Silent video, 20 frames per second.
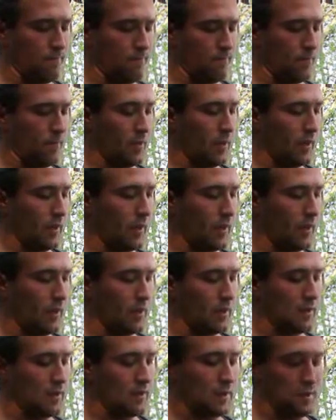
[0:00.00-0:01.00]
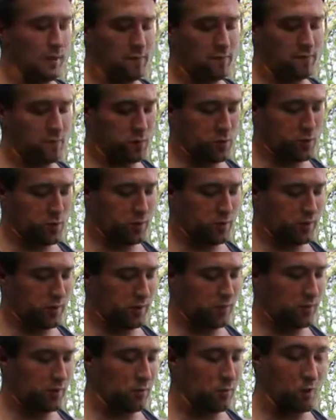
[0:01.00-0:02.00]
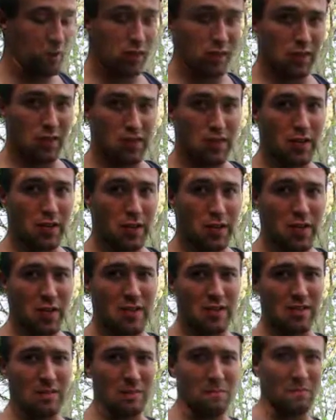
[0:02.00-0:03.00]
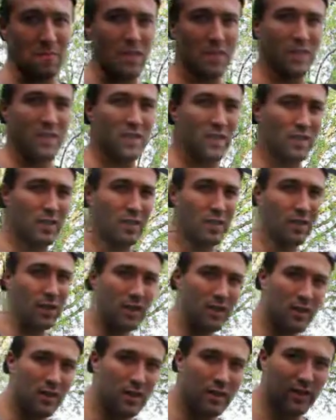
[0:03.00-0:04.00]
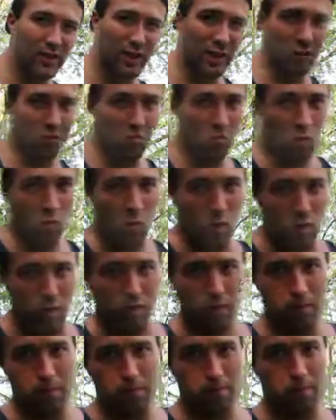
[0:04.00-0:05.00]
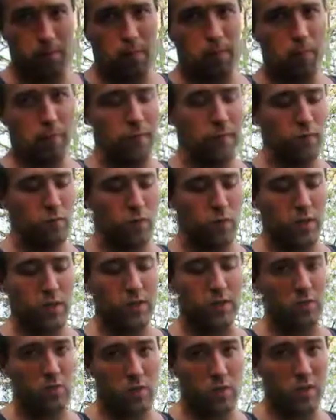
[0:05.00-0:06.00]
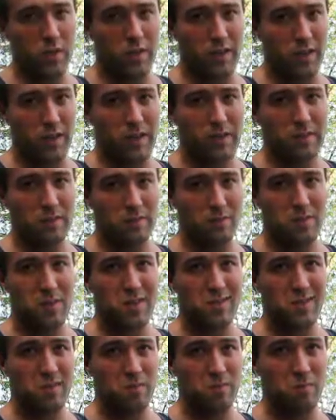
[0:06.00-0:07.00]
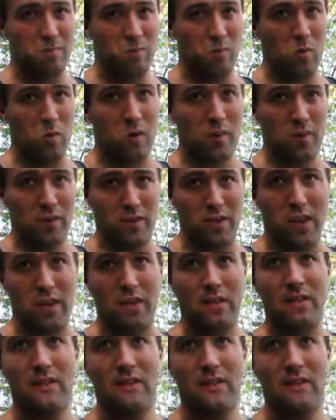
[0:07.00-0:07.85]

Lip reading: But like I said, fortunately it's really thick. I actually mixed it like more than 1-to-1. I actually mixed it more than that.